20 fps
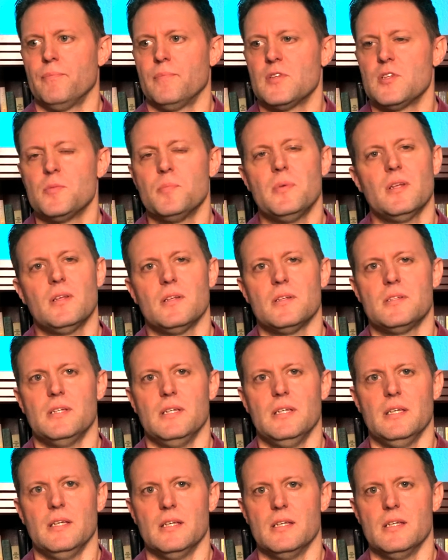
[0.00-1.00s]

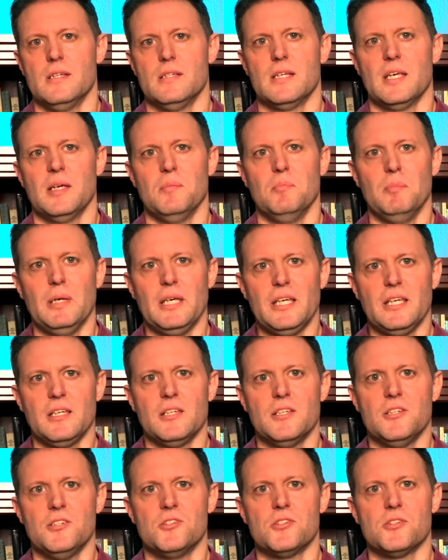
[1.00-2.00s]
is a
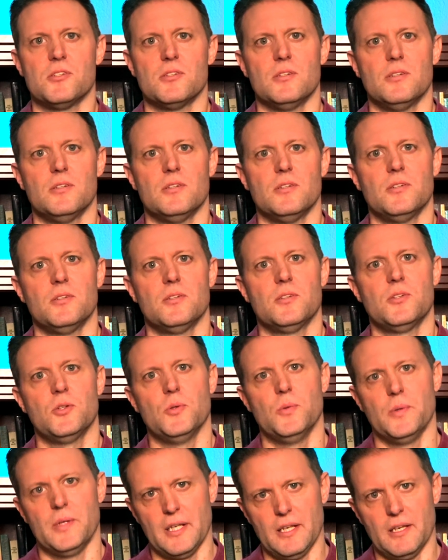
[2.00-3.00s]
means
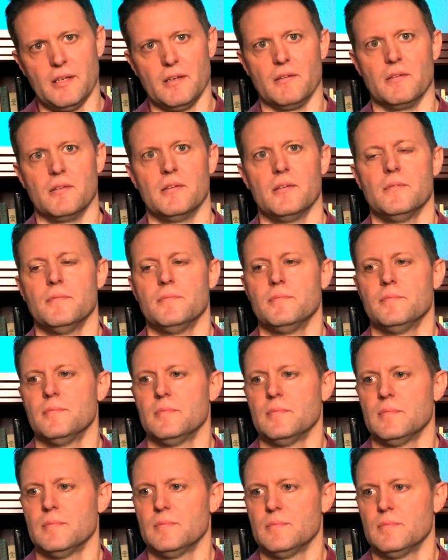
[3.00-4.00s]
to an end.
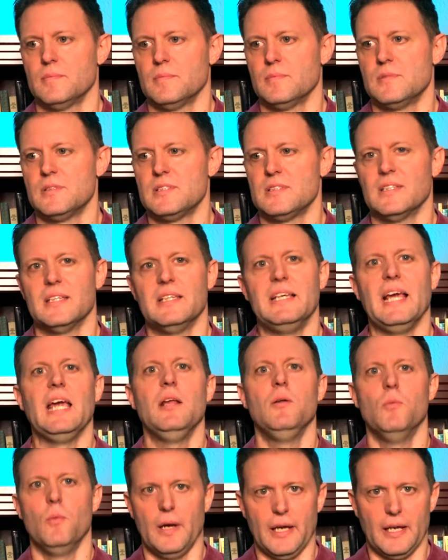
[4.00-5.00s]
It's the
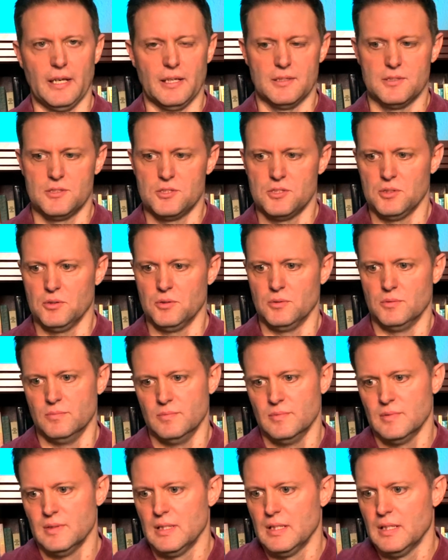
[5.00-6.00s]
gateway to
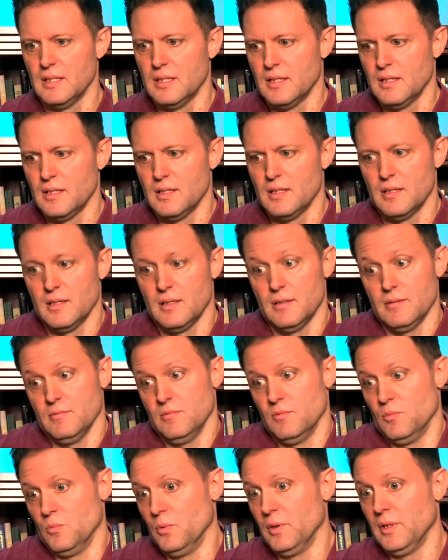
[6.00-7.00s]

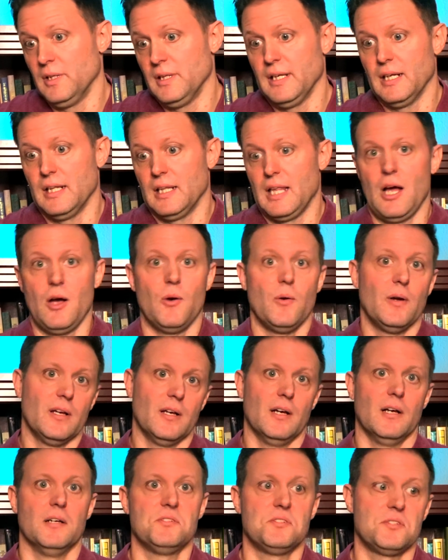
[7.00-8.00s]
really
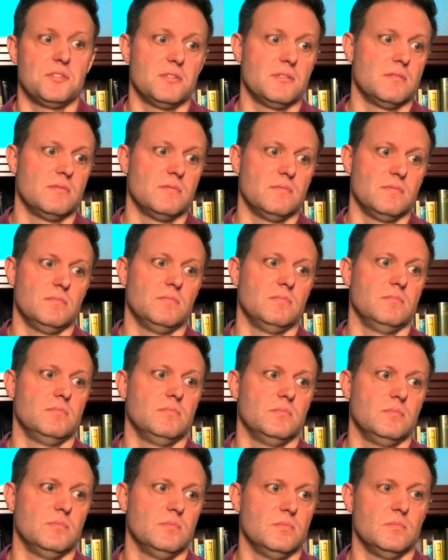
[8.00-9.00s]
allowing us
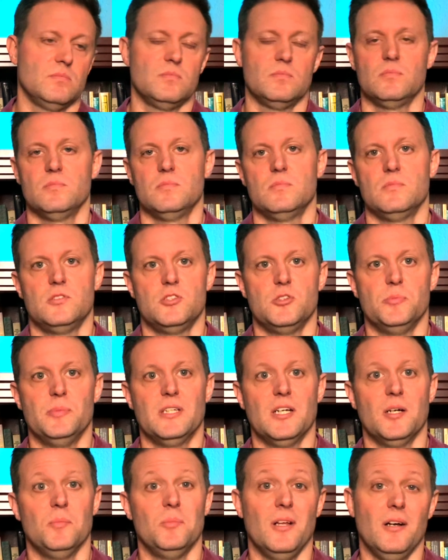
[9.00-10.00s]
to
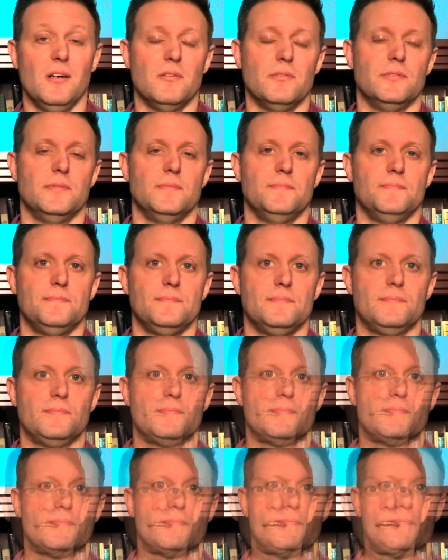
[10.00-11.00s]
become love.
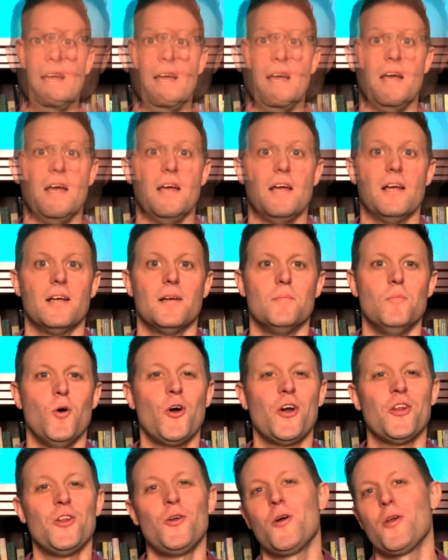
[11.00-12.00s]

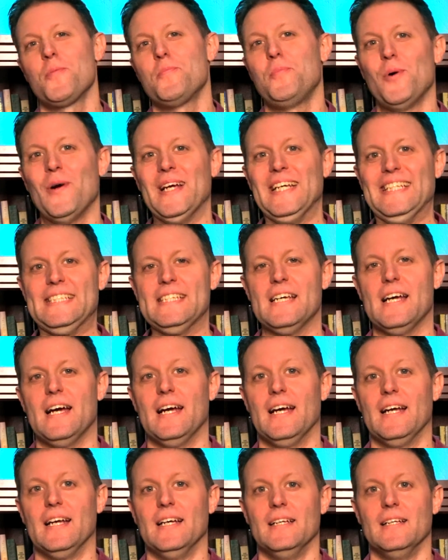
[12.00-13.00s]
Morning, North Point.
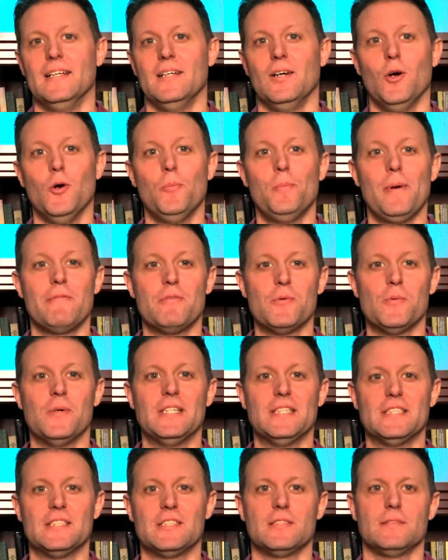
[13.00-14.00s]
I hope
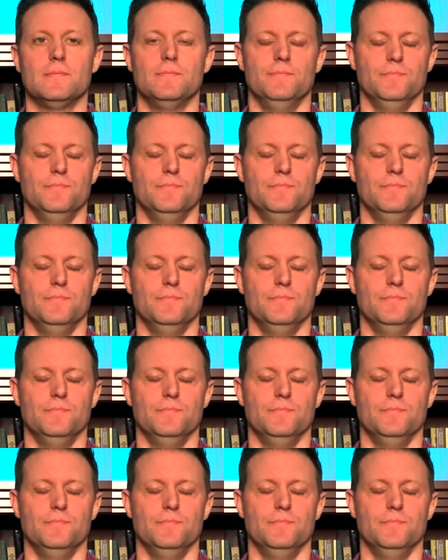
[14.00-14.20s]
everyone is...